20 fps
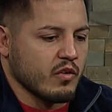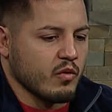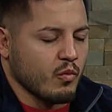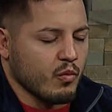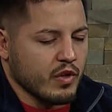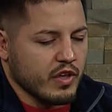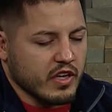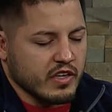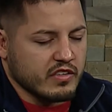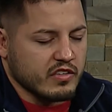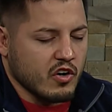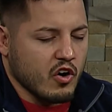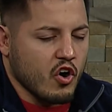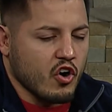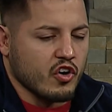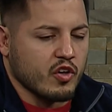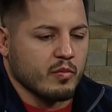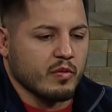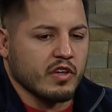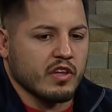we, it's an
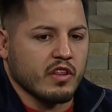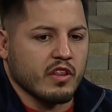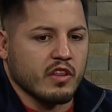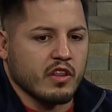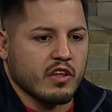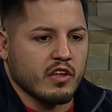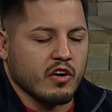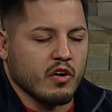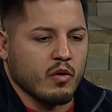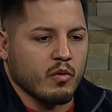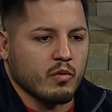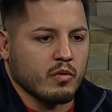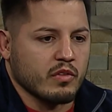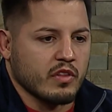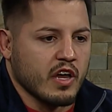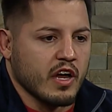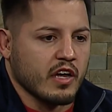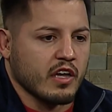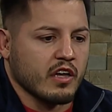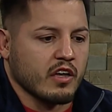arguably, you know,
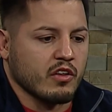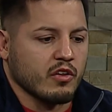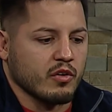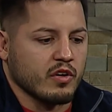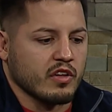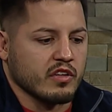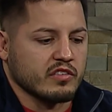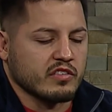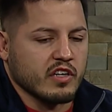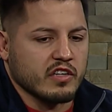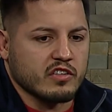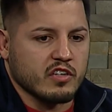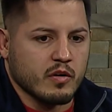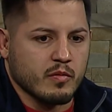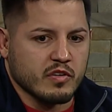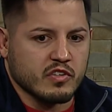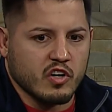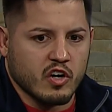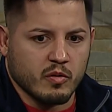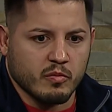not including the state
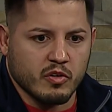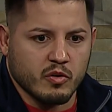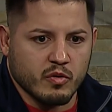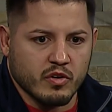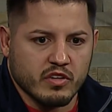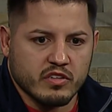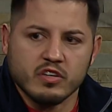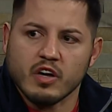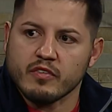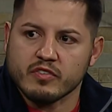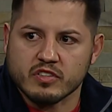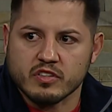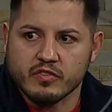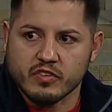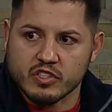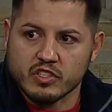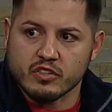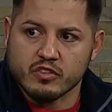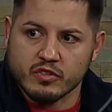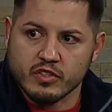tournament, it's arguably one of the toughest
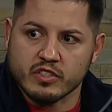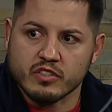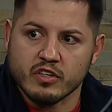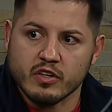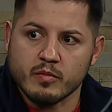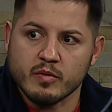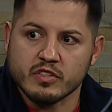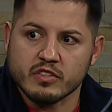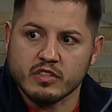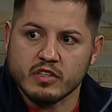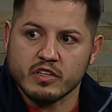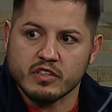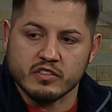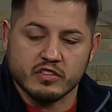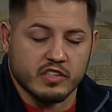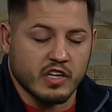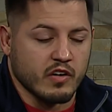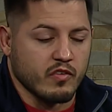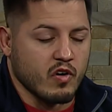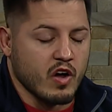Division three tournaments in, in, the
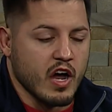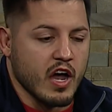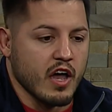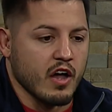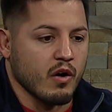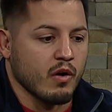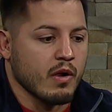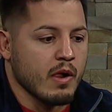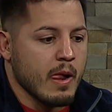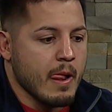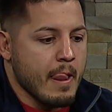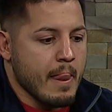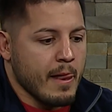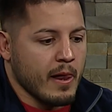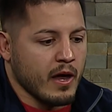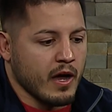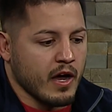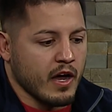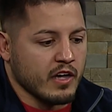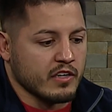state of Ohio.
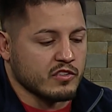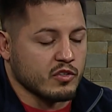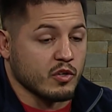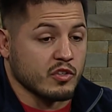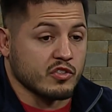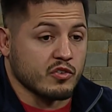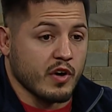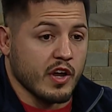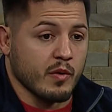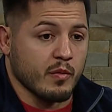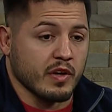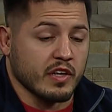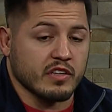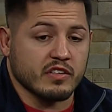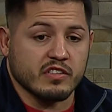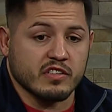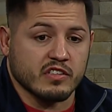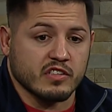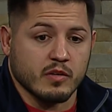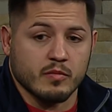Uh, so it's great we get to
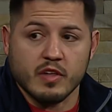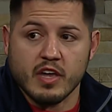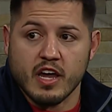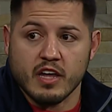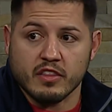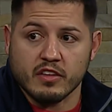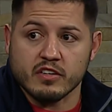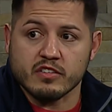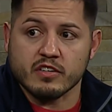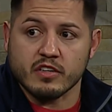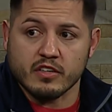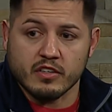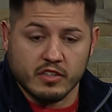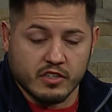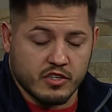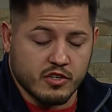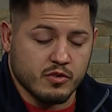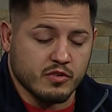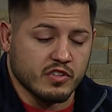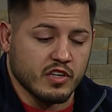see some of the athletes,
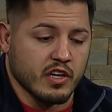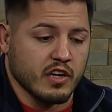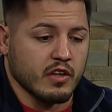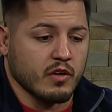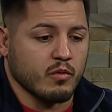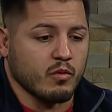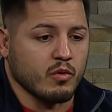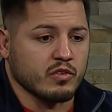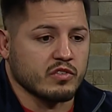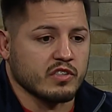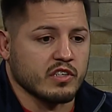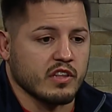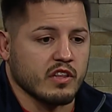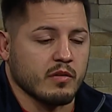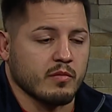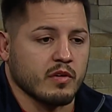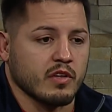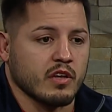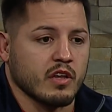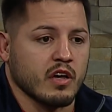like you said, we'll see
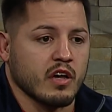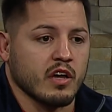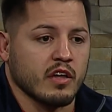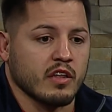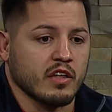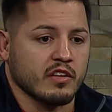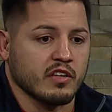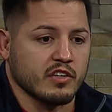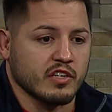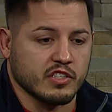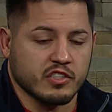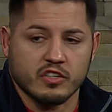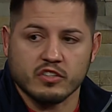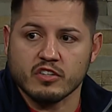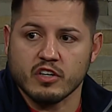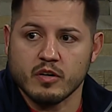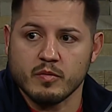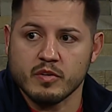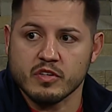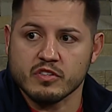them in, uh, at the district
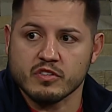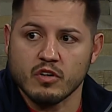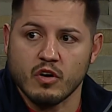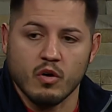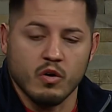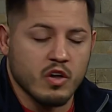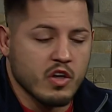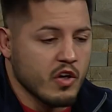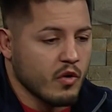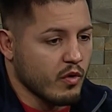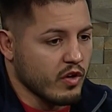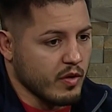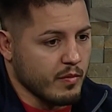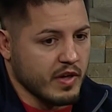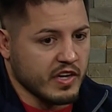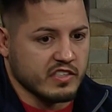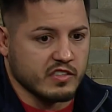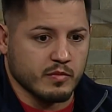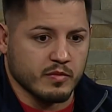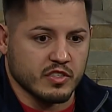tournament. So we can
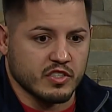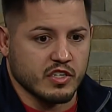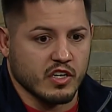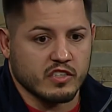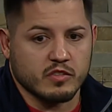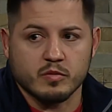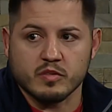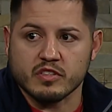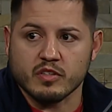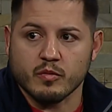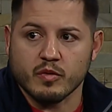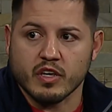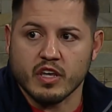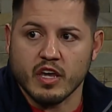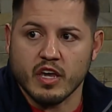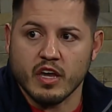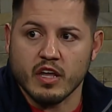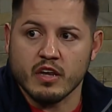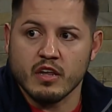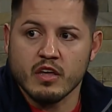make some adjustments that we
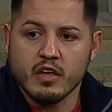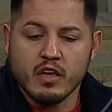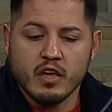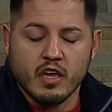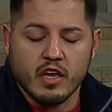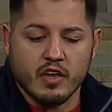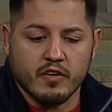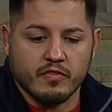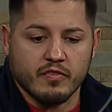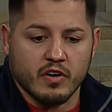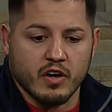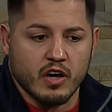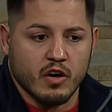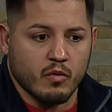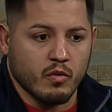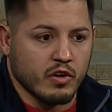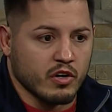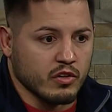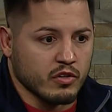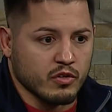can if uh,
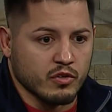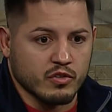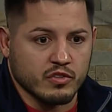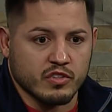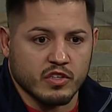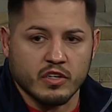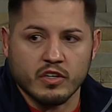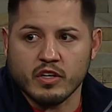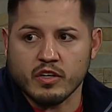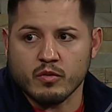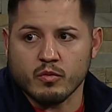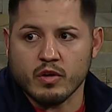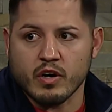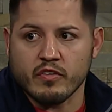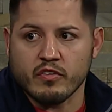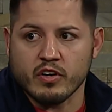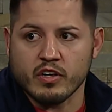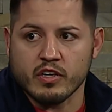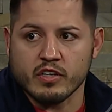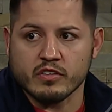win or lose and, and
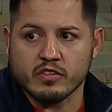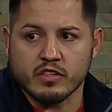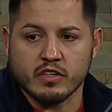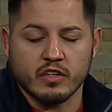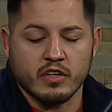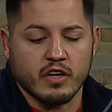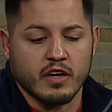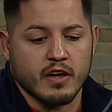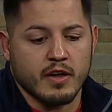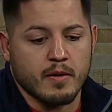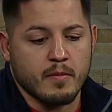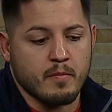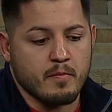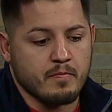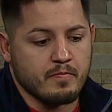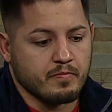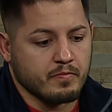whatever it is. And um,